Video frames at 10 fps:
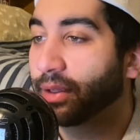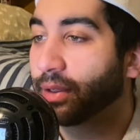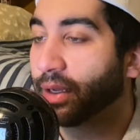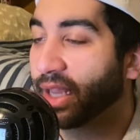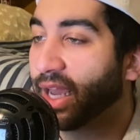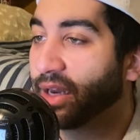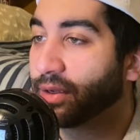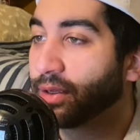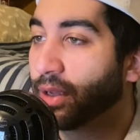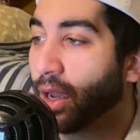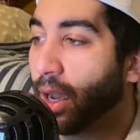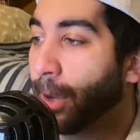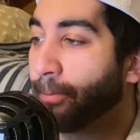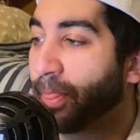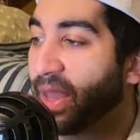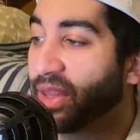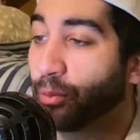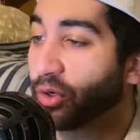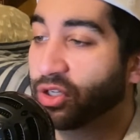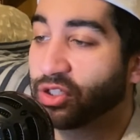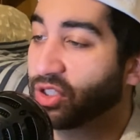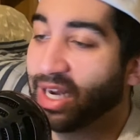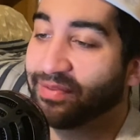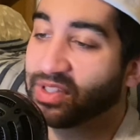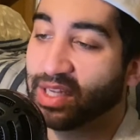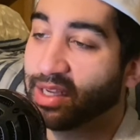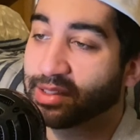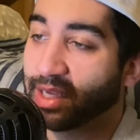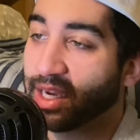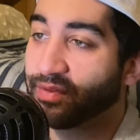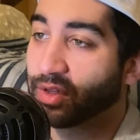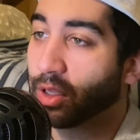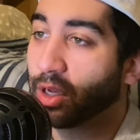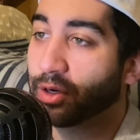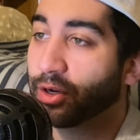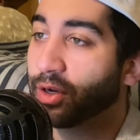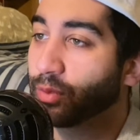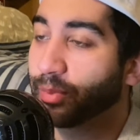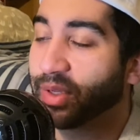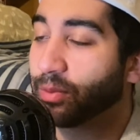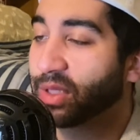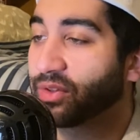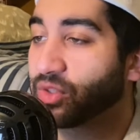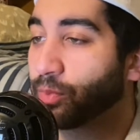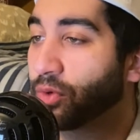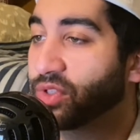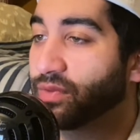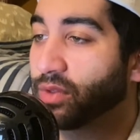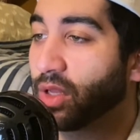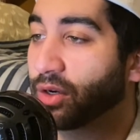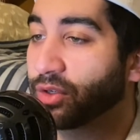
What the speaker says: again. And then we're just going to have to stay inside even longer, and we'll be without sports even longer.